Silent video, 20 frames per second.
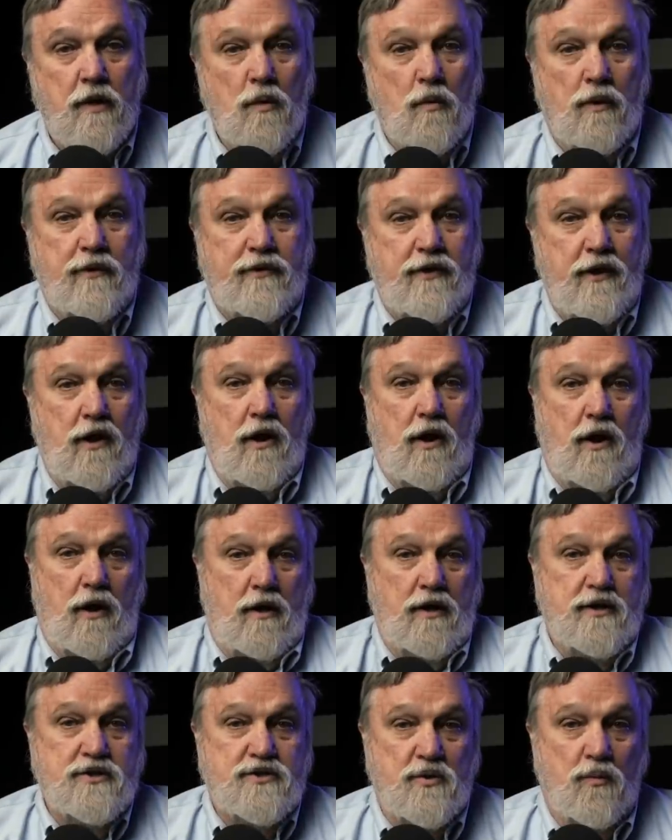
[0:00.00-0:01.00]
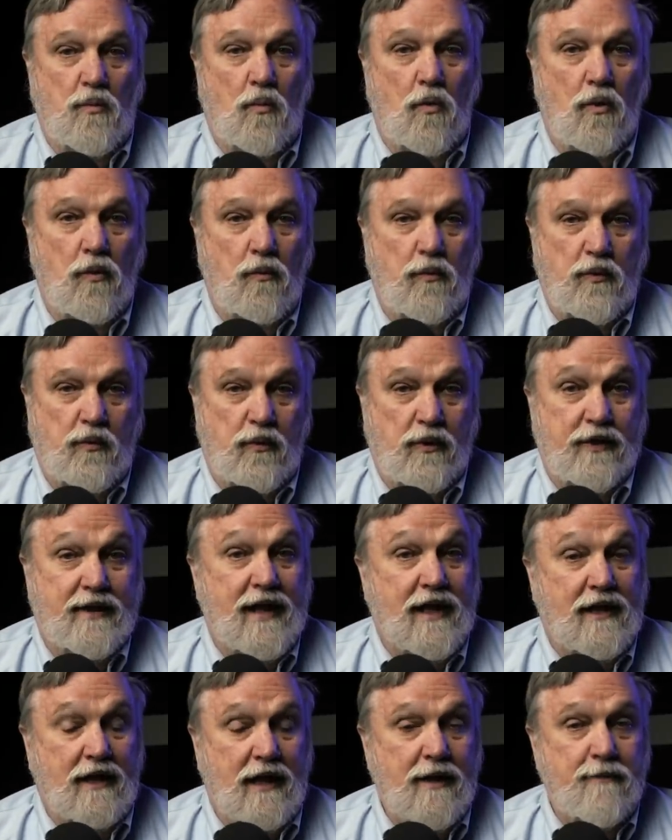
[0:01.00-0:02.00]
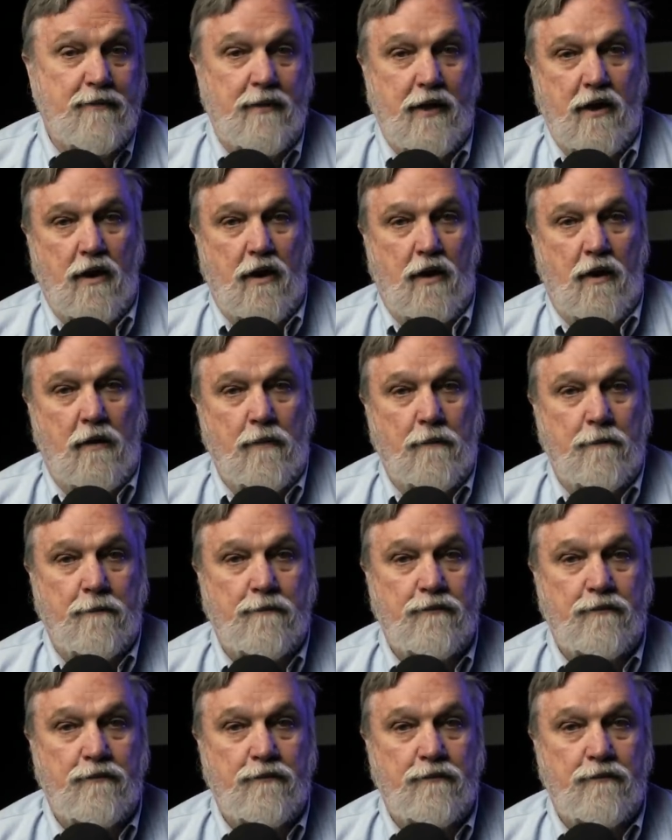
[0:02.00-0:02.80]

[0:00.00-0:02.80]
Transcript: What they are is at war with what they claim they are.